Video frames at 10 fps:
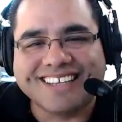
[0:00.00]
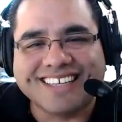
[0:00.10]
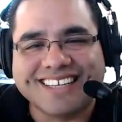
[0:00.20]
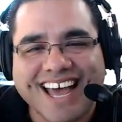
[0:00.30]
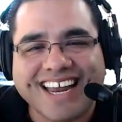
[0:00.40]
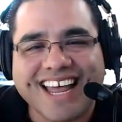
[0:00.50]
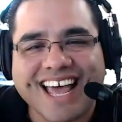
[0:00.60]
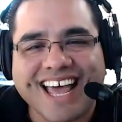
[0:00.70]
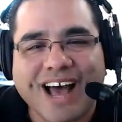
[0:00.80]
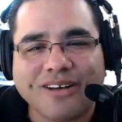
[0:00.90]
Leigh Ann,
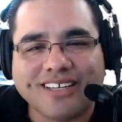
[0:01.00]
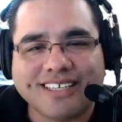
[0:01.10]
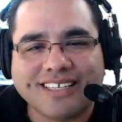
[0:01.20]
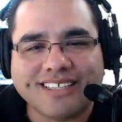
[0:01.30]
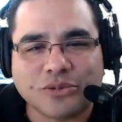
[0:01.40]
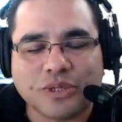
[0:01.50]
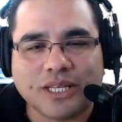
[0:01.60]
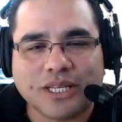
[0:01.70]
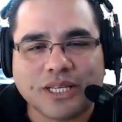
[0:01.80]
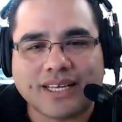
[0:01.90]
tell us
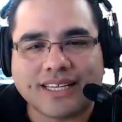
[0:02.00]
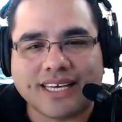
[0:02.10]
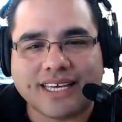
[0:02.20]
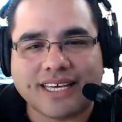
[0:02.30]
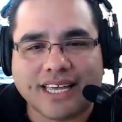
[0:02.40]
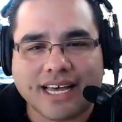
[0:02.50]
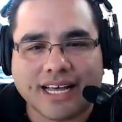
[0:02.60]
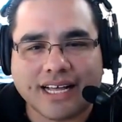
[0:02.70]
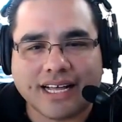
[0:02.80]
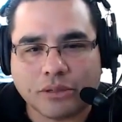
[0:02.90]
really quickly
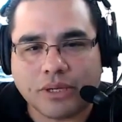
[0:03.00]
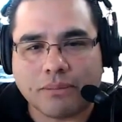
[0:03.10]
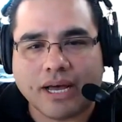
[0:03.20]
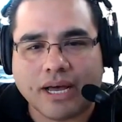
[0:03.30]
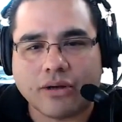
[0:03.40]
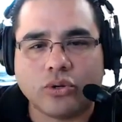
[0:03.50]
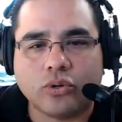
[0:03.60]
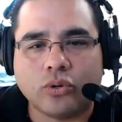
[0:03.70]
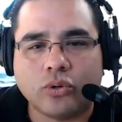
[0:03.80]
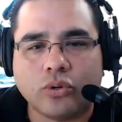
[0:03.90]
a little bit about
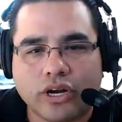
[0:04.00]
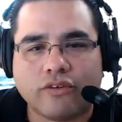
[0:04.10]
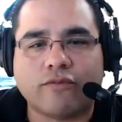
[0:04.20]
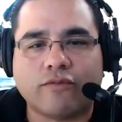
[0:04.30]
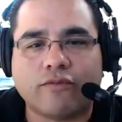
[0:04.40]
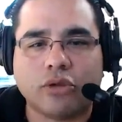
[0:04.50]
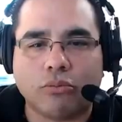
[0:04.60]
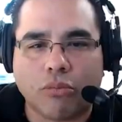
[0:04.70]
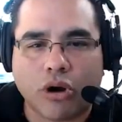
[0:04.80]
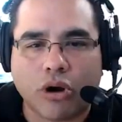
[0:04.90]
you, where you're from,
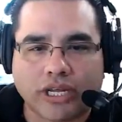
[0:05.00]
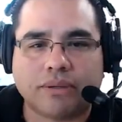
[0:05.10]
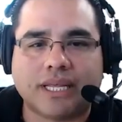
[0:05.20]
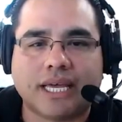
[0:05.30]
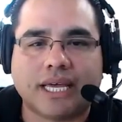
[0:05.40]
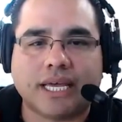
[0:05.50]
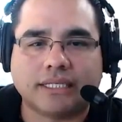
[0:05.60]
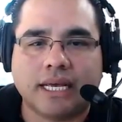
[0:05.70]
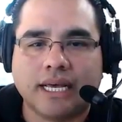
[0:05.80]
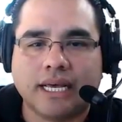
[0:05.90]
your marketplace.